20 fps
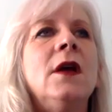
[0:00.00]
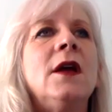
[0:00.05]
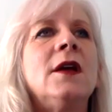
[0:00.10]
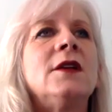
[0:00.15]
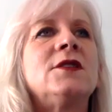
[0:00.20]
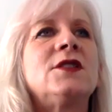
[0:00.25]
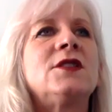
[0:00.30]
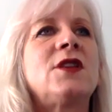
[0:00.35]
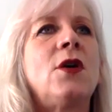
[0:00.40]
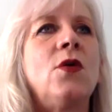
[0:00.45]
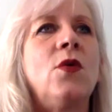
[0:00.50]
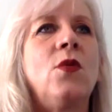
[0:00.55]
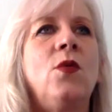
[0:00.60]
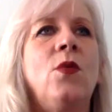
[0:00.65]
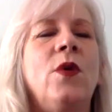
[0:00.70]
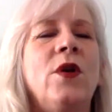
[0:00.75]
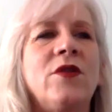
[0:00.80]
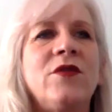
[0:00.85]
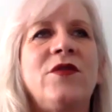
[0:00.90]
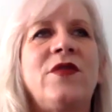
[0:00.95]
And so
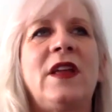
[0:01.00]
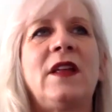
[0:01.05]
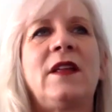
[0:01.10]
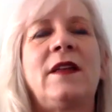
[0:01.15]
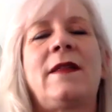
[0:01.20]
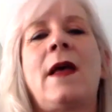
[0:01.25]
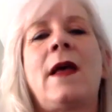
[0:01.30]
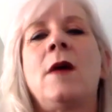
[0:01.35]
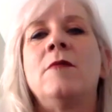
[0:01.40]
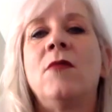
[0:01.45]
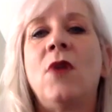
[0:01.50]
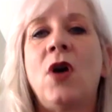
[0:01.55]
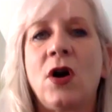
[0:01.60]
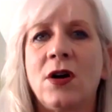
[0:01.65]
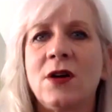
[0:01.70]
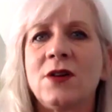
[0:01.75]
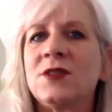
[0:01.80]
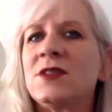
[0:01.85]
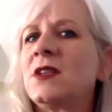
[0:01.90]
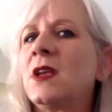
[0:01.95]
we're feeling that.
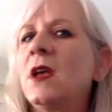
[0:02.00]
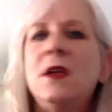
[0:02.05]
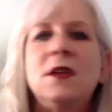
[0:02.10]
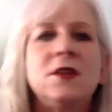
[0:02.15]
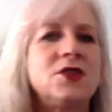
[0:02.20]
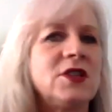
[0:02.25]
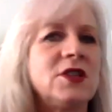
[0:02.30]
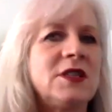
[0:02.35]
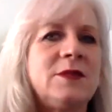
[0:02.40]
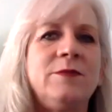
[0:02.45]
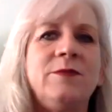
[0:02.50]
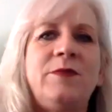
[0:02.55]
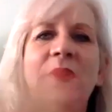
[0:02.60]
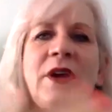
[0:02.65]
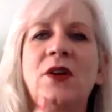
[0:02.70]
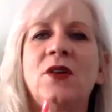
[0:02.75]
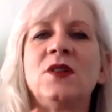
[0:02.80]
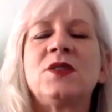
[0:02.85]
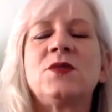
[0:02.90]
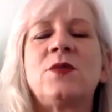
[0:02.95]
Mars just
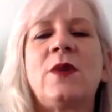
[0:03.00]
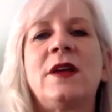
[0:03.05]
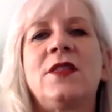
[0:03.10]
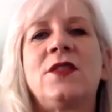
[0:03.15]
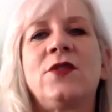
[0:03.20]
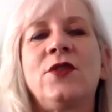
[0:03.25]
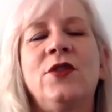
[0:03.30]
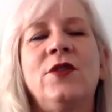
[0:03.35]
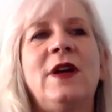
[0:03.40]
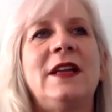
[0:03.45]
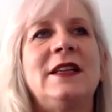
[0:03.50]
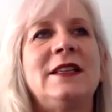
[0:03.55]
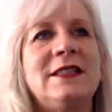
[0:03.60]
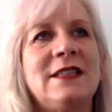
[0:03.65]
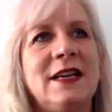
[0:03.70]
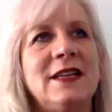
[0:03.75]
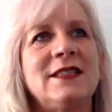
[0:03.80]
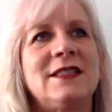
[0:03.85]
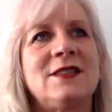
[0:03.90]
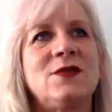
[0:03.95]
barrels right through and
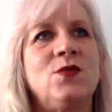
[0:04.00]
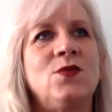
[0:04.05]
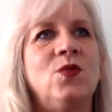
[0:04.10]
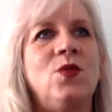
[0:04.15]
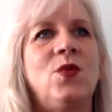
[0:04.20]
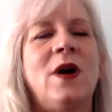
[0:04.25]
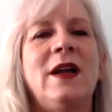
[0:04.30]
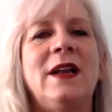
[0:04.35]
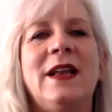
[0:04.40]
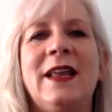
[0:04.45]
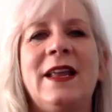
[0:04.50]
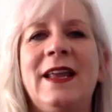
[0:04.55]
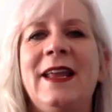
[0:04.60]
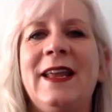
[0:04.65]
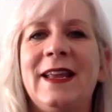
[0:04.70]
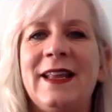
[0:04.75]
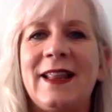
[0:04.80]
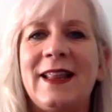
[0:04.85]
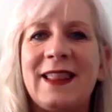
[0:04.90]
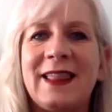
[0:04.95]
does what
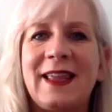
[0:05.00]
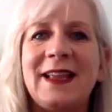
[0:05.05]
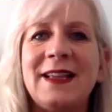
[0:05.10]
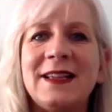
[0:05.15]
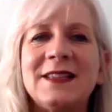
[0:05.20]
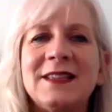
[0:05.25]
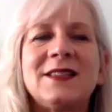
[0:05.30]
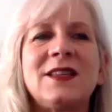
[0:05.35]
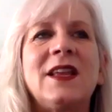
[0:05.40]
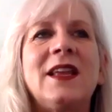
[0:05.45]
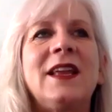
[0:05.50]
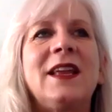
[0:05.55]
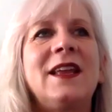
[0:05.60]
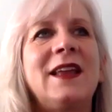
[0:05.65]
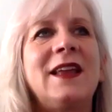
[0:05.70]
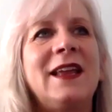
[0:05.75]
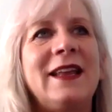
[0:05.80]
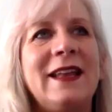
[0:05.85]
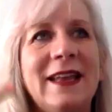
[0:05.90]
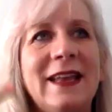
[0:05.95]
it thinks
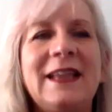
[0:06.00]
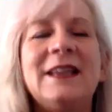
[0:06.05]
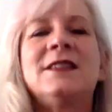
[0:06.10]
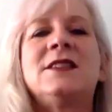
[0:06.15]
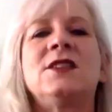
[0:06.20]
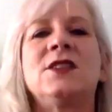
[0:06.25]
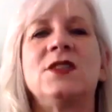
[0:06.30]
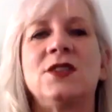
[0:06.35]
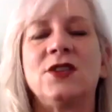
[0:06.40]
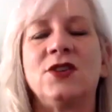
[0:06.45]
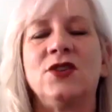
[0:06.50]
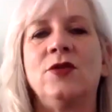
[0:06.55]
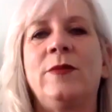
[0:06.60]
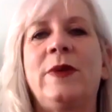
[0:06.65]
it needs to do,